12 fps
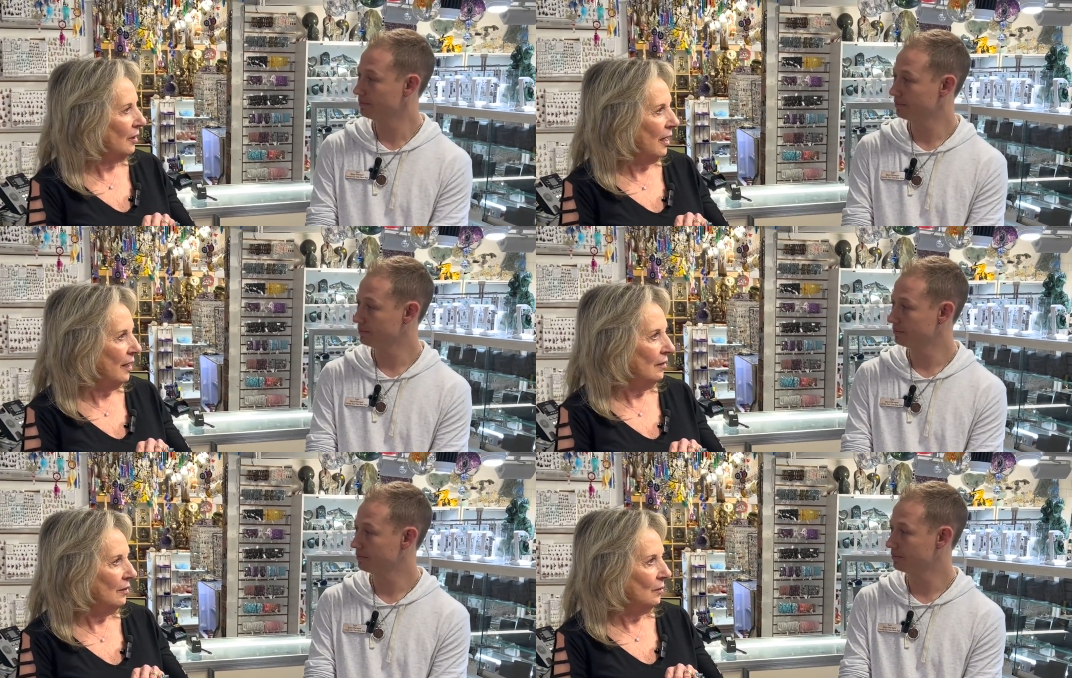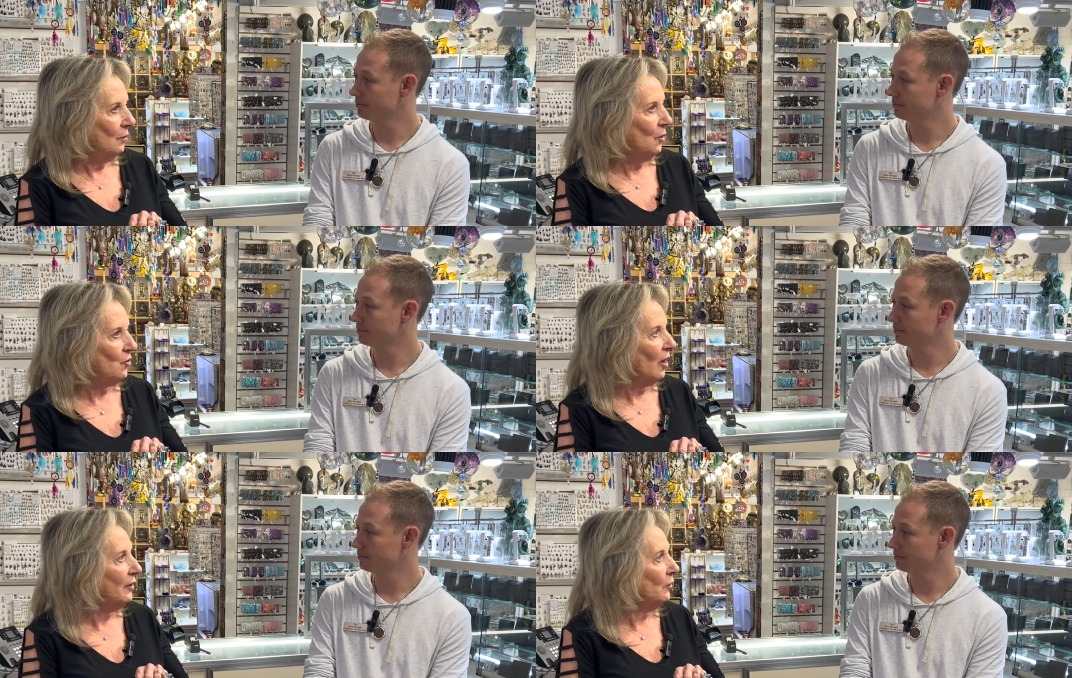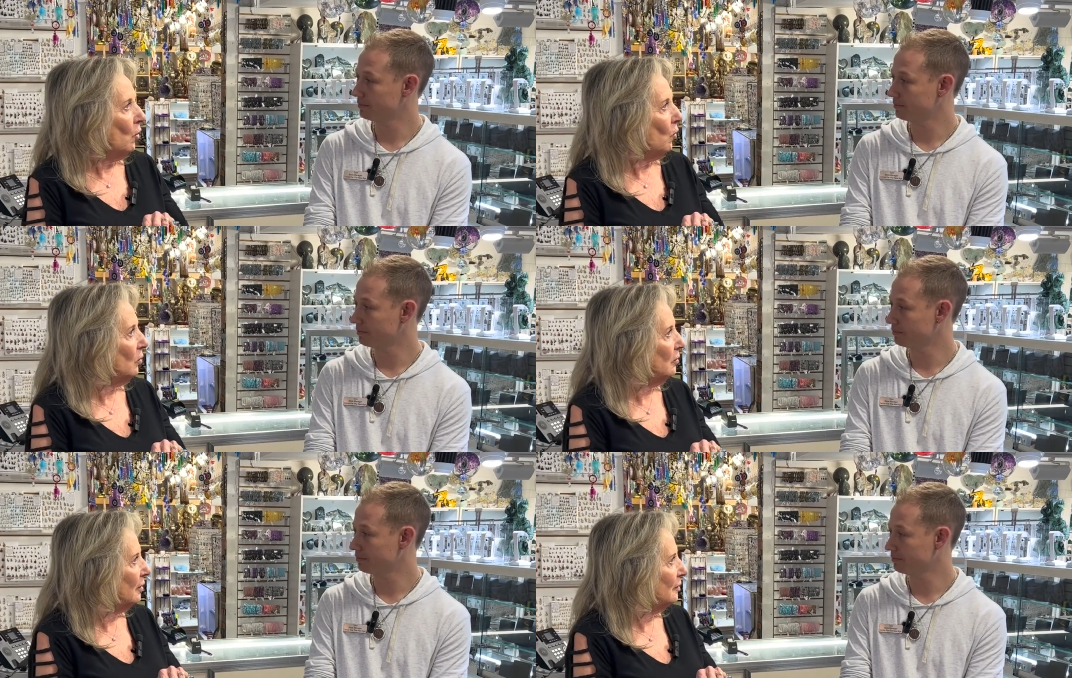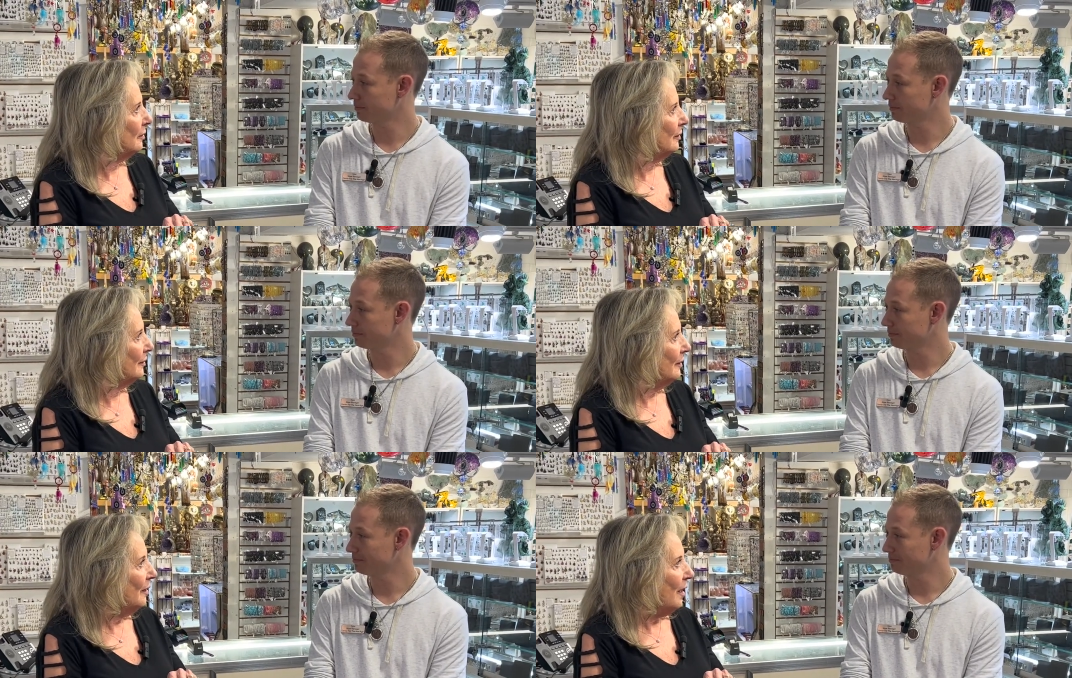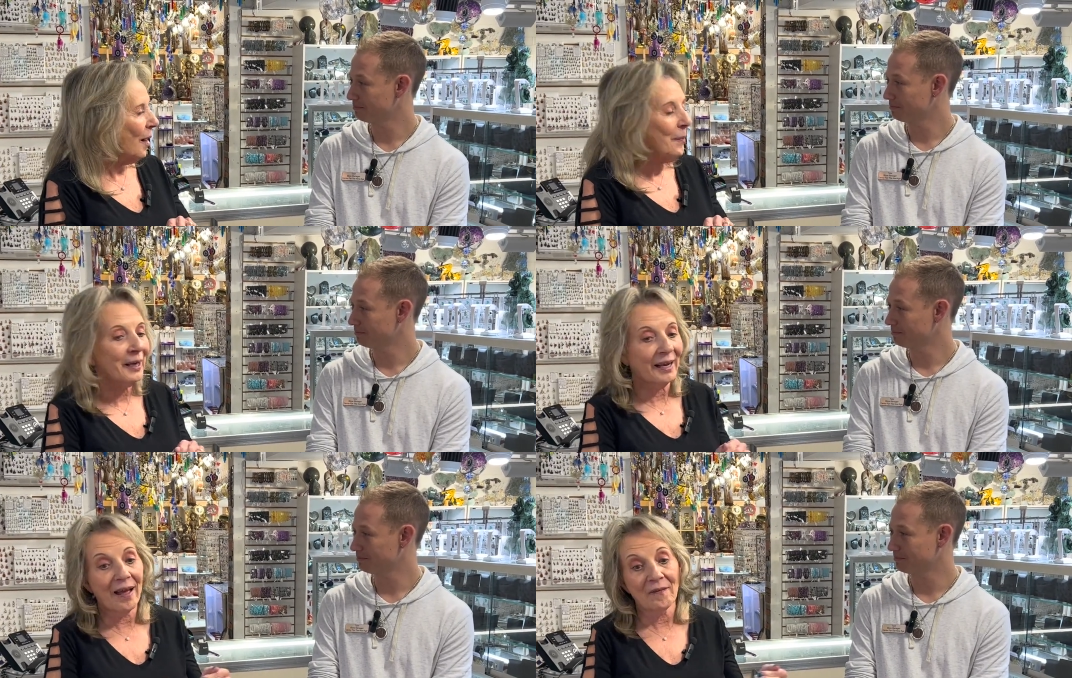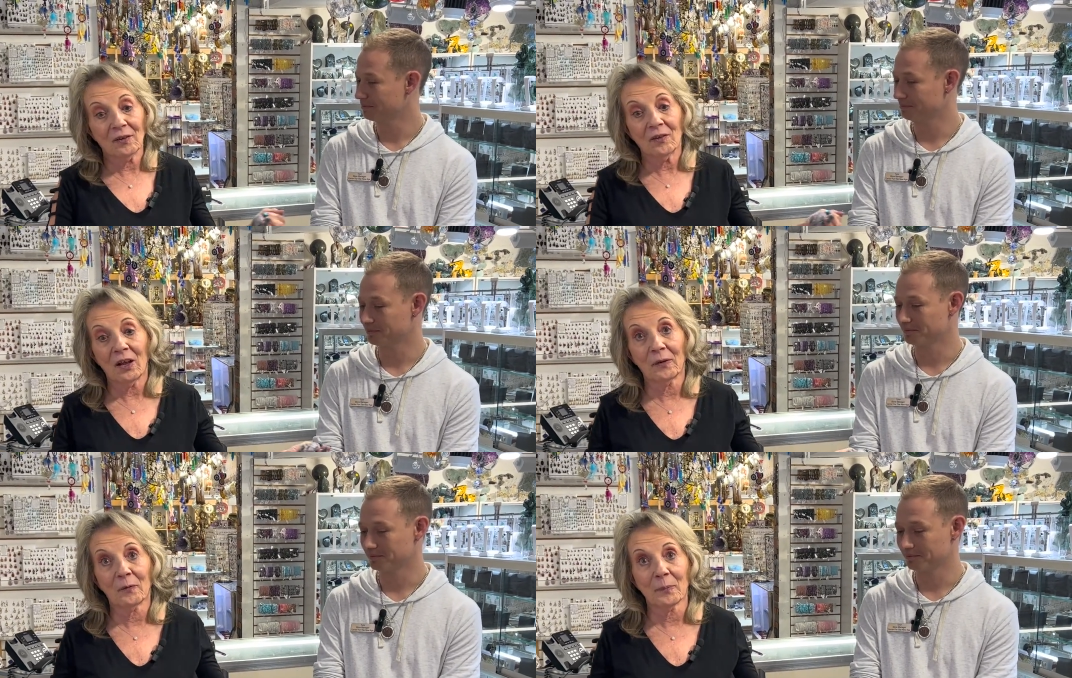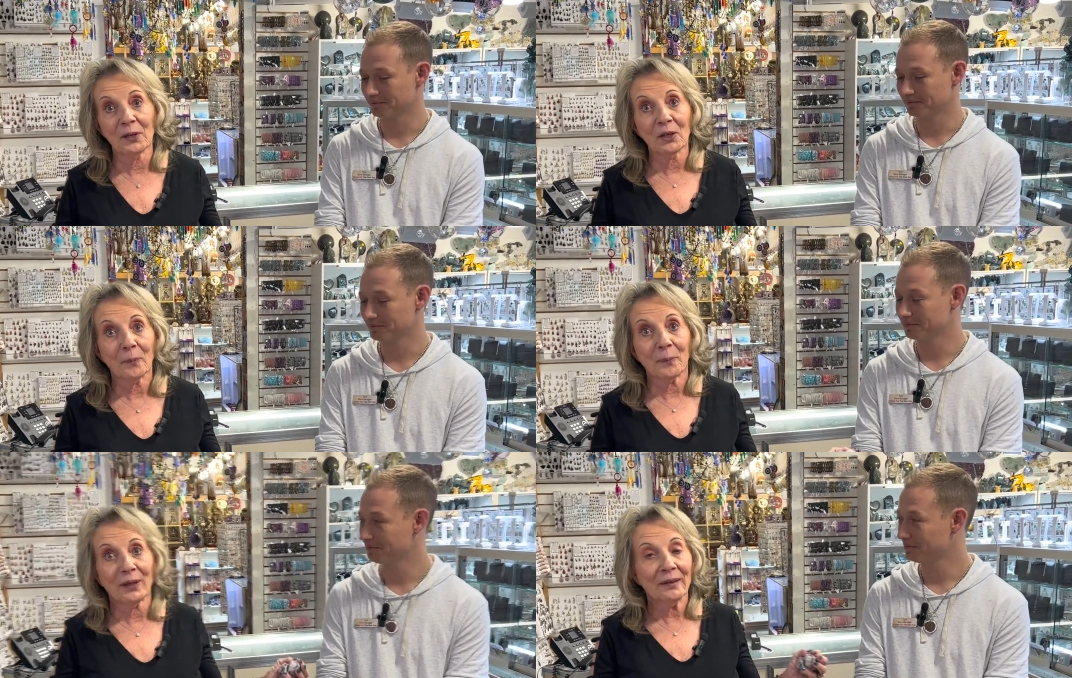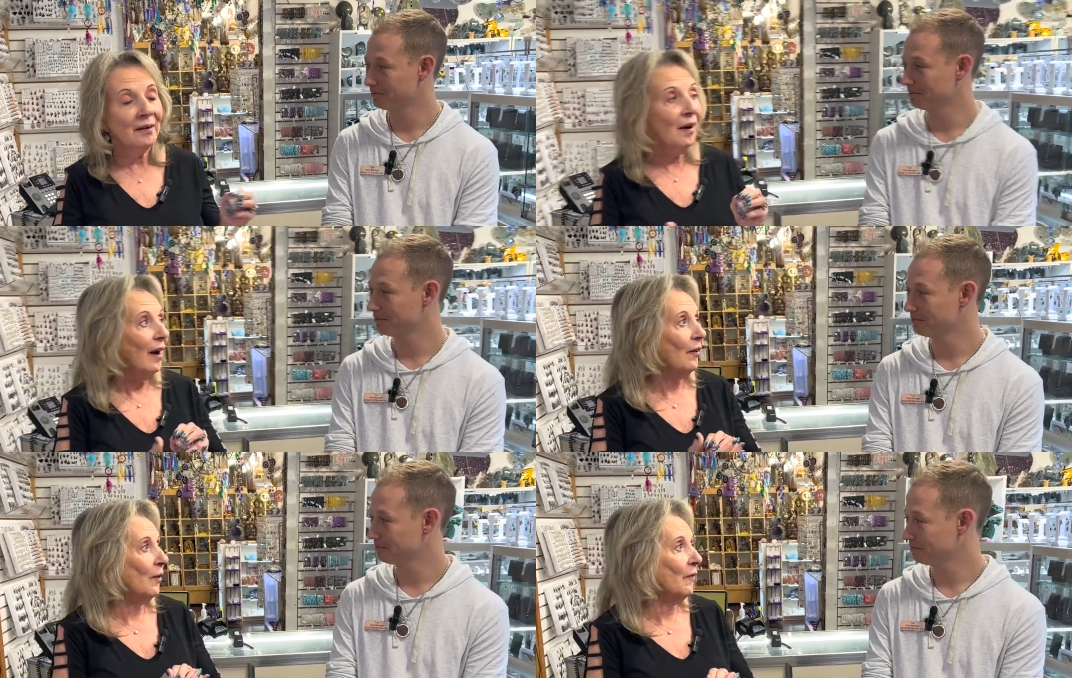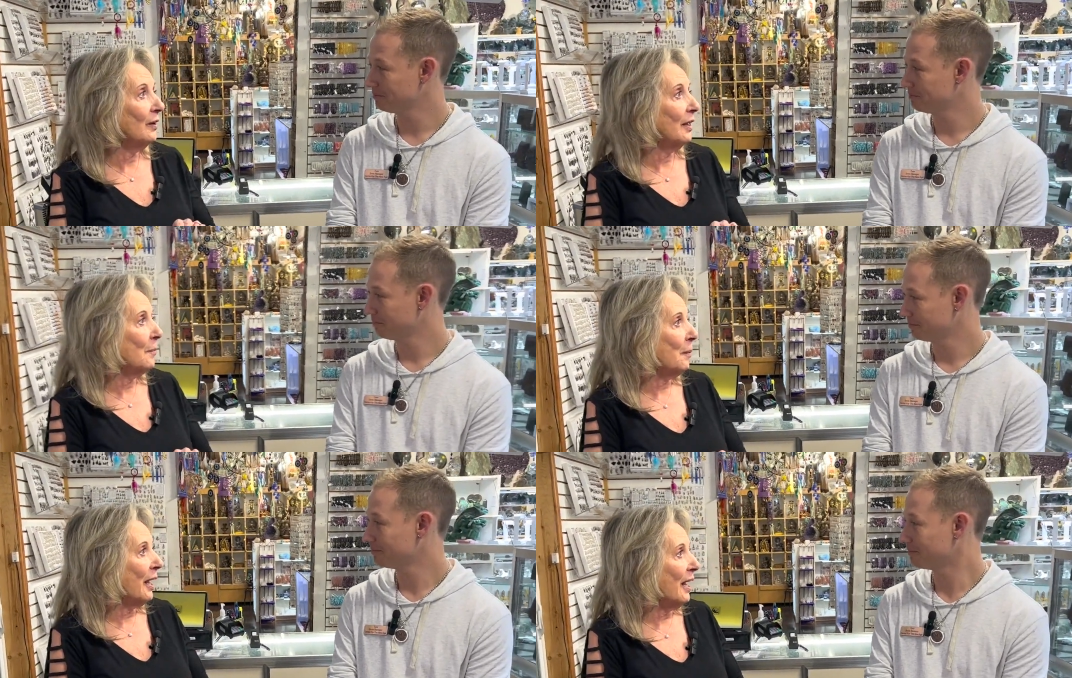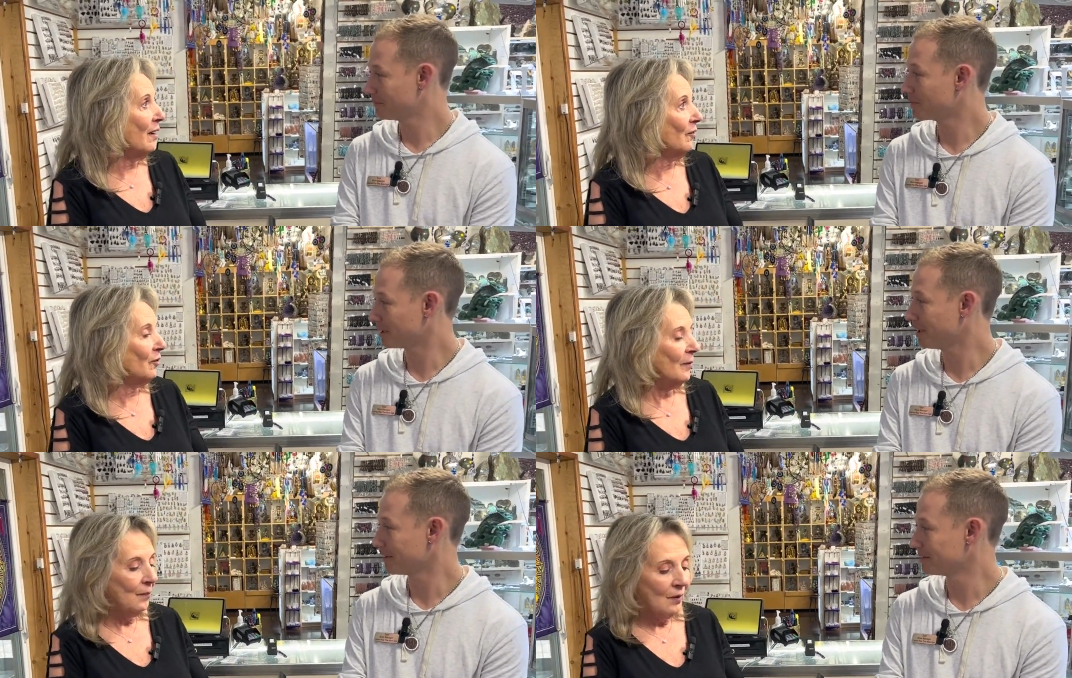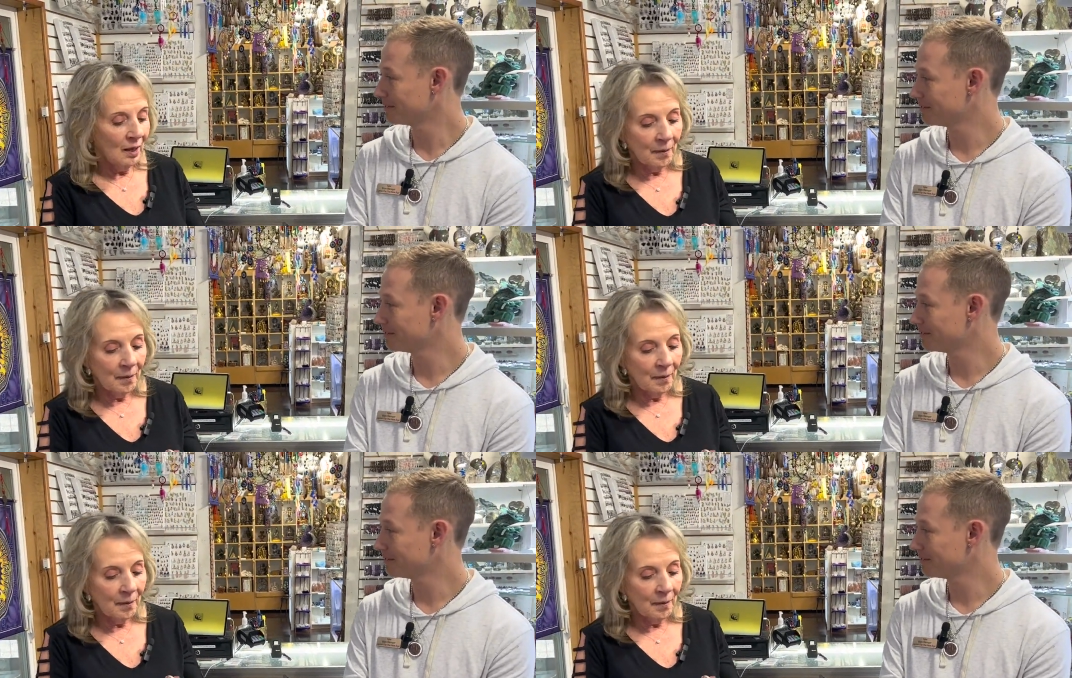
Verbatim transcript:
Speaker 1: okay which i don't i mean i have a lot of them here but i don't have any at my house yeah